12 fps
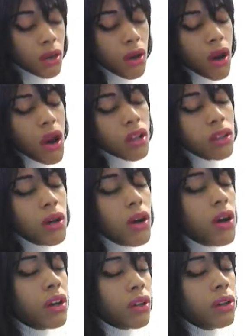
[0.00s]
Oh
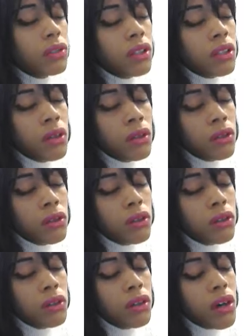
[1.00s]
Lord, oh
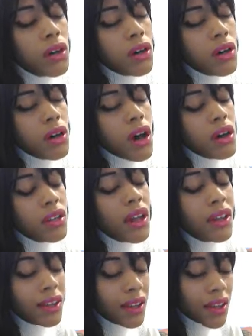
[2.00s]
Lord,
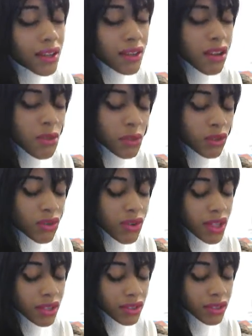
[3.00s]
come and
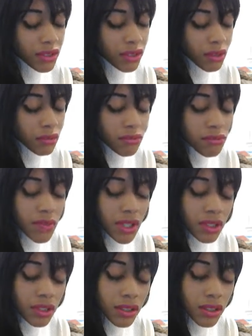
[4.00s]
rescue
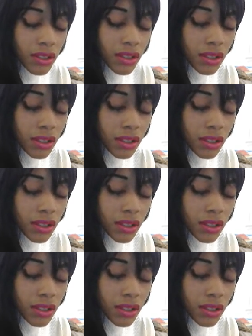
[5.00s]
me.